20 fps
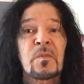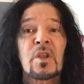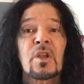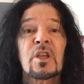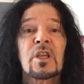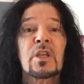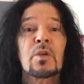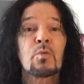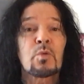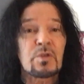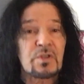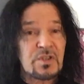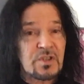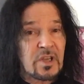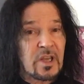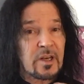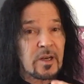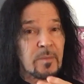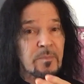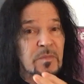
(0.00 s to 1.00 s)
He will
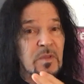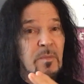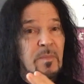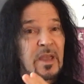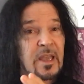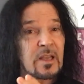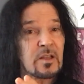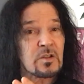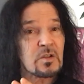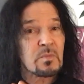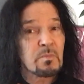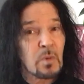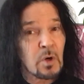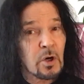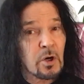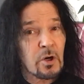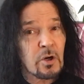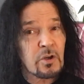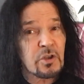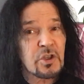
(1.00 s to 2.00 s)
set up the band's
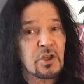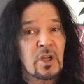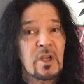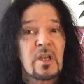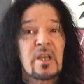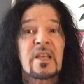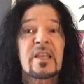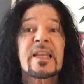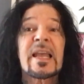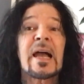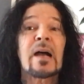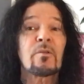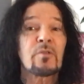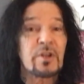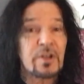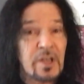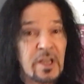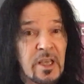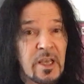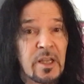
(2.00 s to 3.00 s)
merch, count
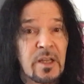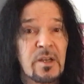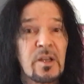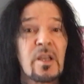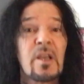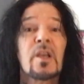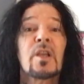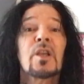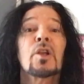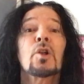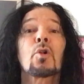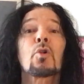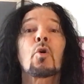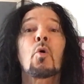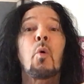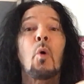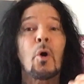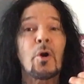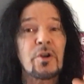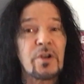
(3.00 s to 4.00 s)
it in. He'll
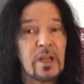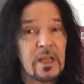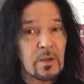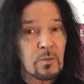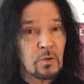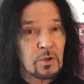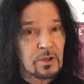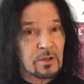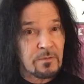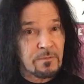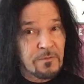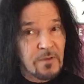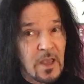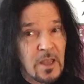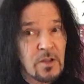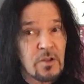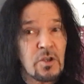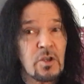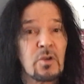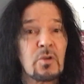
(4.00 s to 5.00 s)
coordinate with the
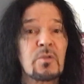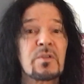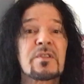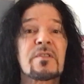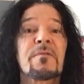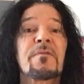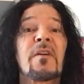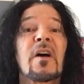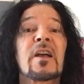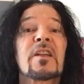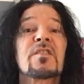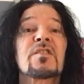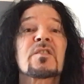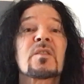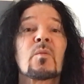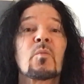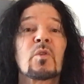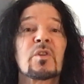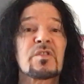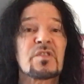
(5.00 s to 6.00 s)
venue to find
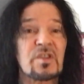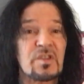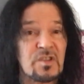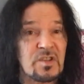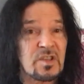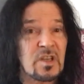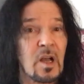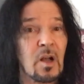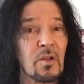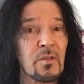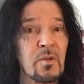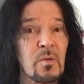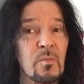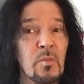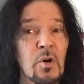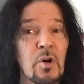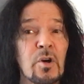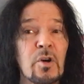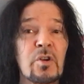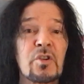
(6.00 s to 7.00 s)
someone to sell the
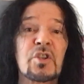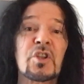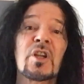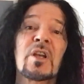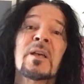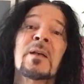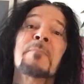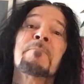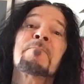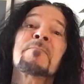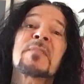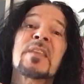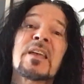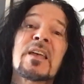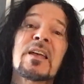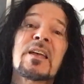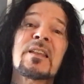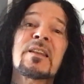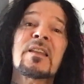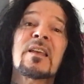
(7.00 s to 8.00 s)
merch.
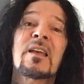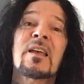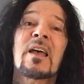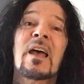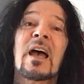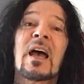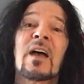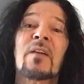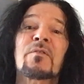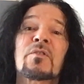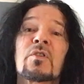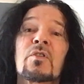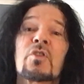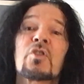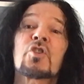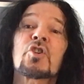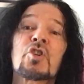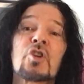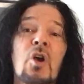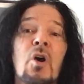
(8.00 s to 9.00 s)
Then, after the
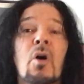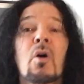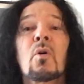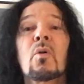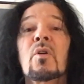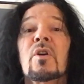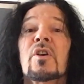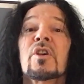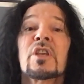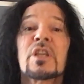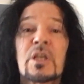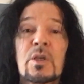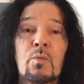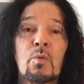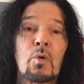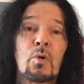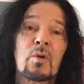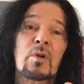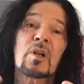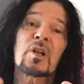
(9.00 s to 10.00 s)
show, he
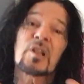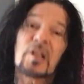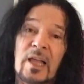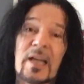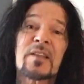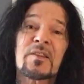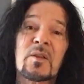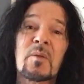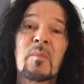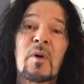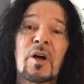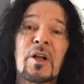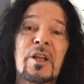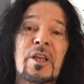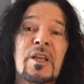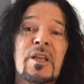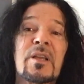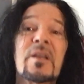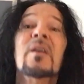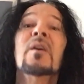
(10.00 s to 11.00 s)
will collect the
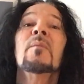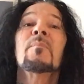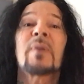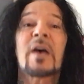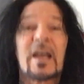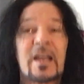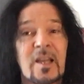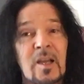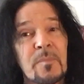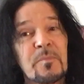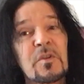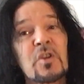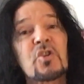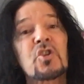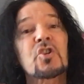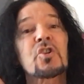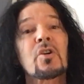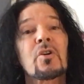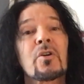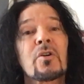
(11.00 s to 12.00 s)
money, pack up the
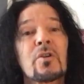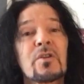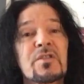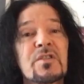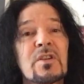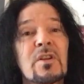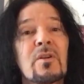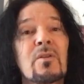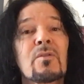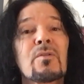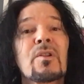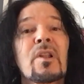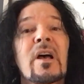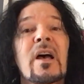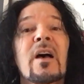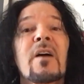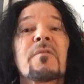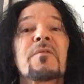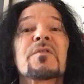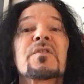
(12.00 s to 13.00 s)
shirts that are
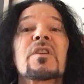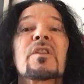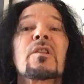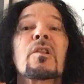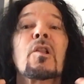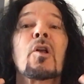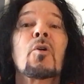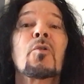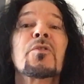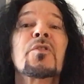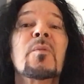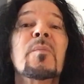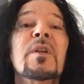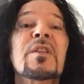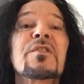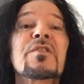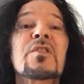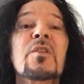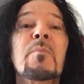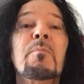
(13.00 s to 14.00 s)
left, and load them
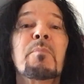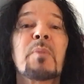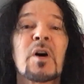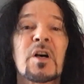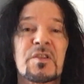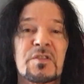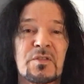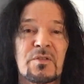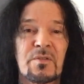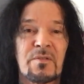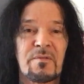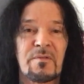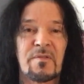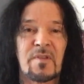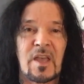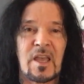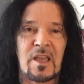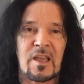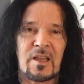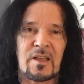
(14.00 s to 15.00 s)
into the bus or the
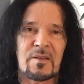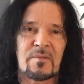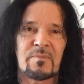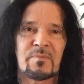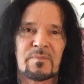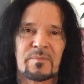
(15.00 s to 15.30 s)
van.